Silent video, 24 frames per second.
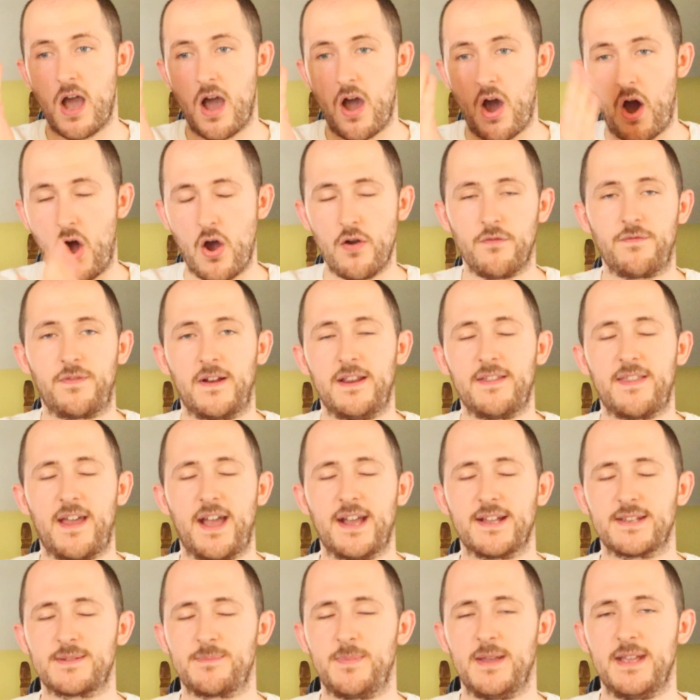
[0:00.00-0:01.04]
hopefully that
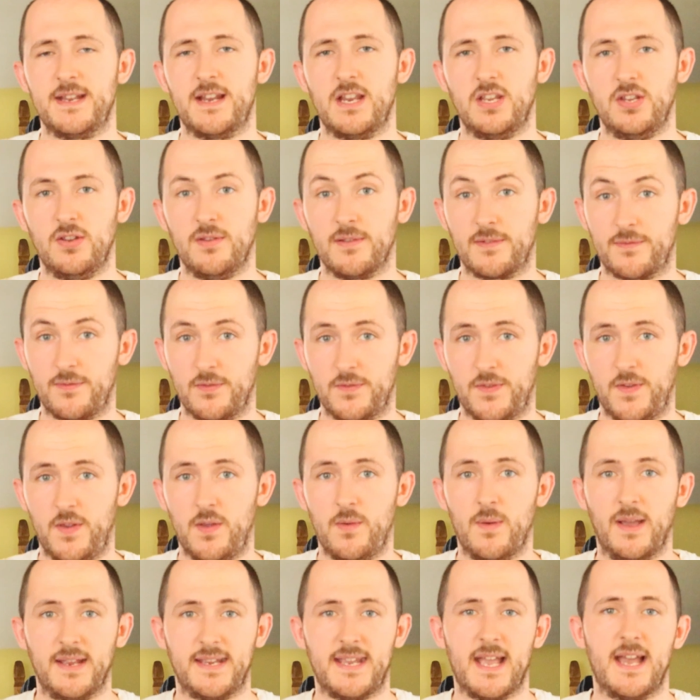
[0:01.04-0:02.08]
has been useful to
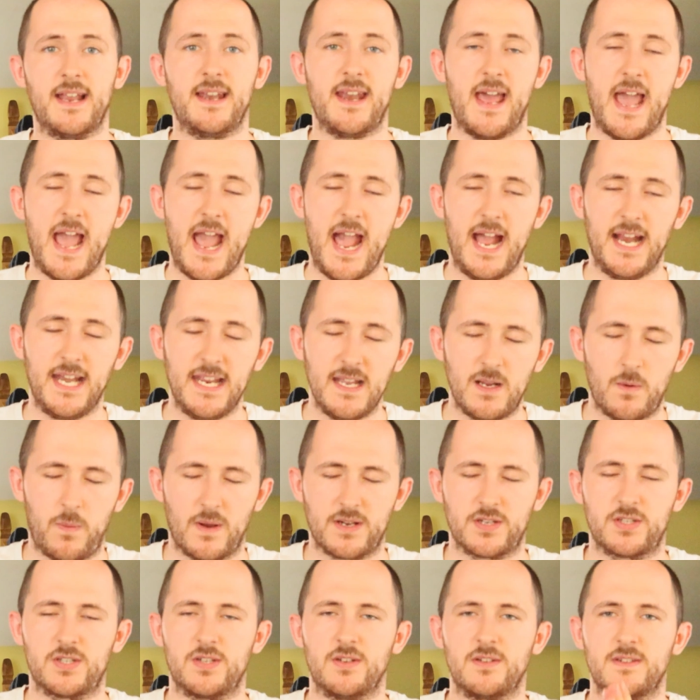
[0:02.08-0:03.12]
you. Again, any
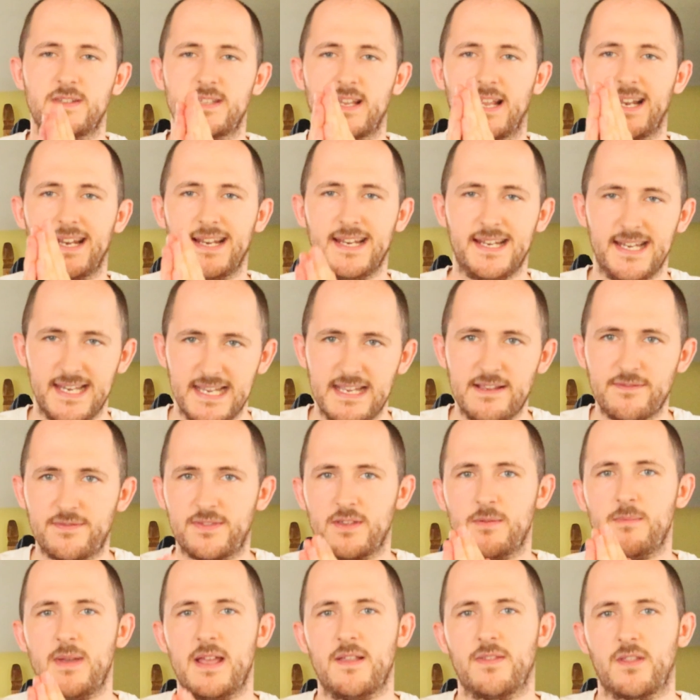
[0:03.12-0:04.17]
questions, leave
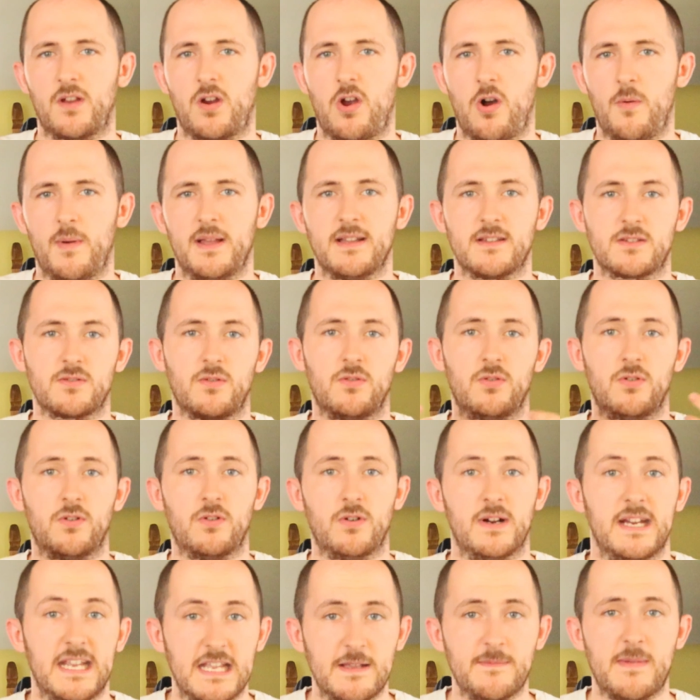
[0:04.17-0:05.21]
them in the comments
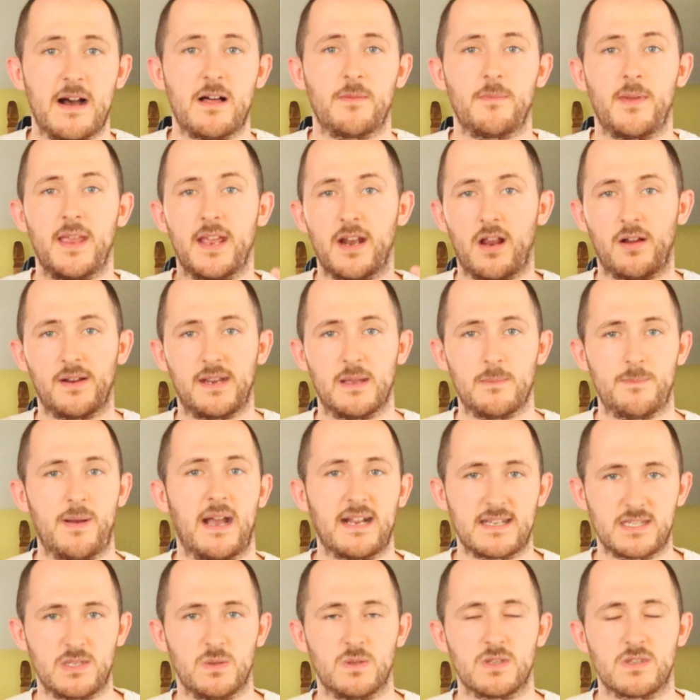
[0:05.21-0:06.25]
or email me and I'll get
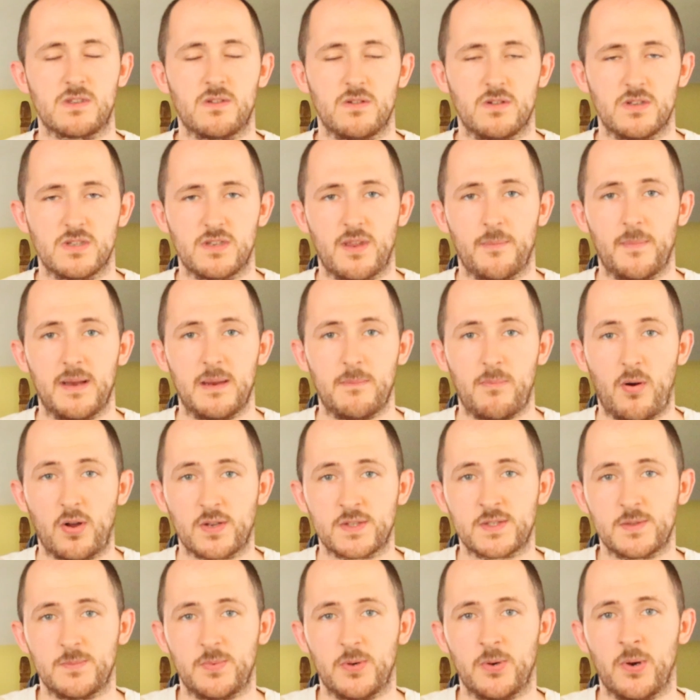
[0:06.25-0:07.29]
back to you as soon as humanly
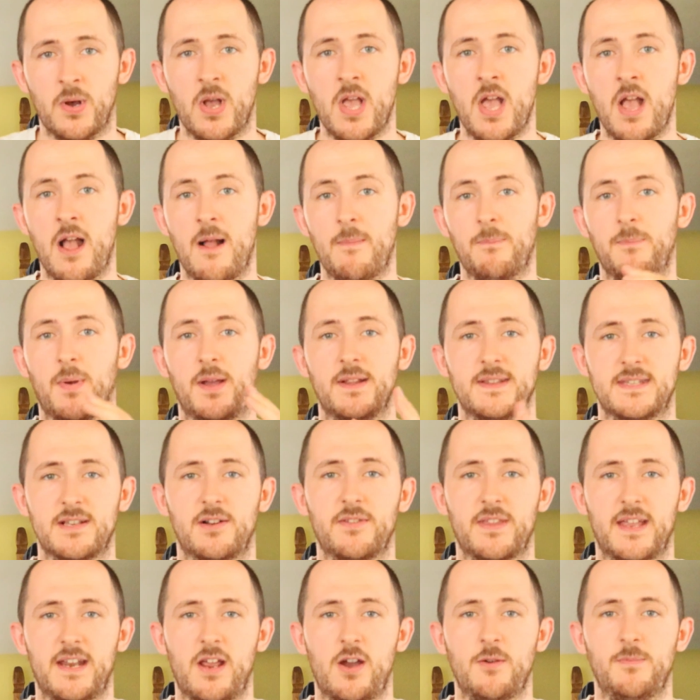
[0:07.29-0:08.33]
possible. But until
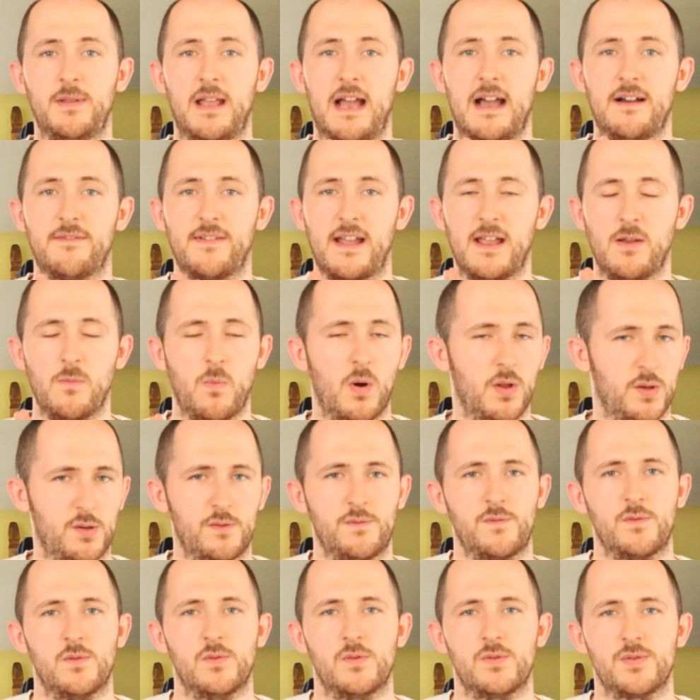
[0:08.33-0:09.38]
then, I hope you have a
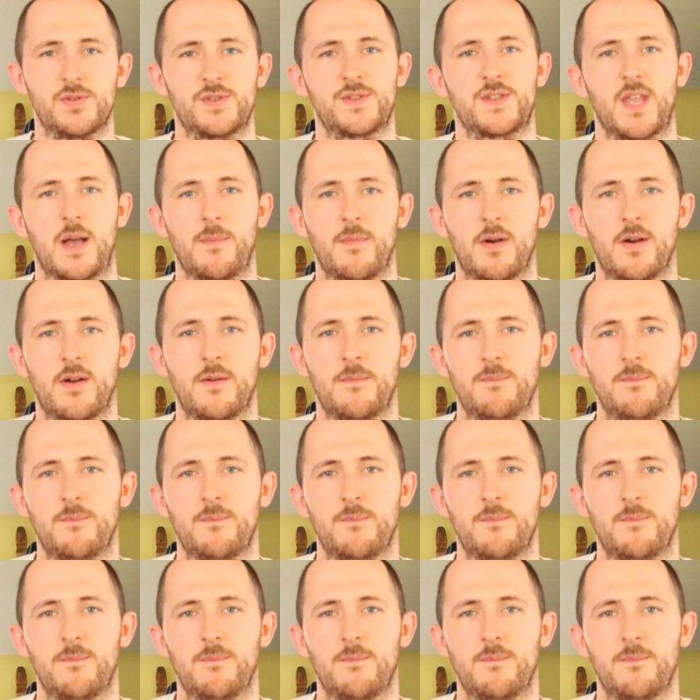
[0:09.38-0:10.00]
wonderful summer